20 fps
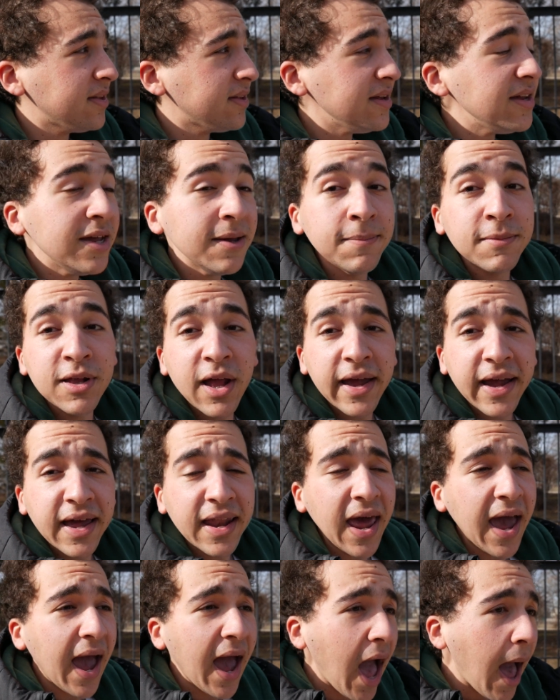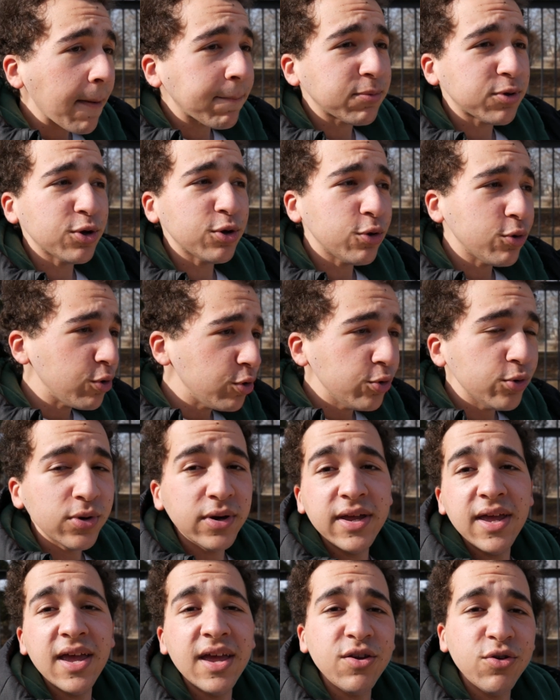seems like an
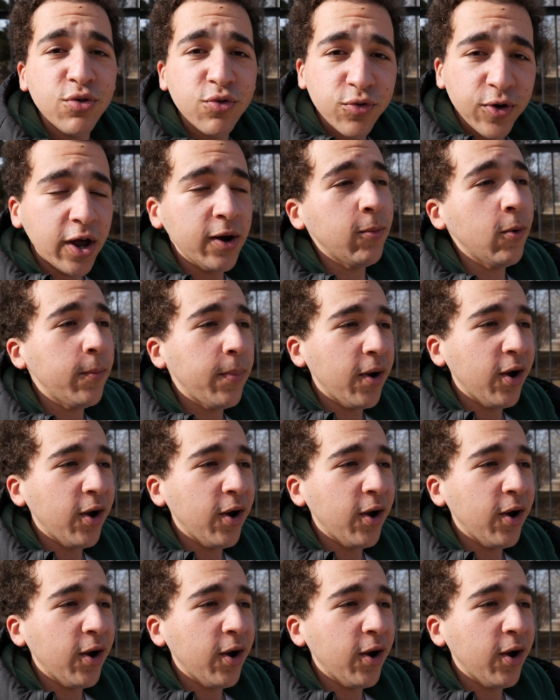absolutely incredible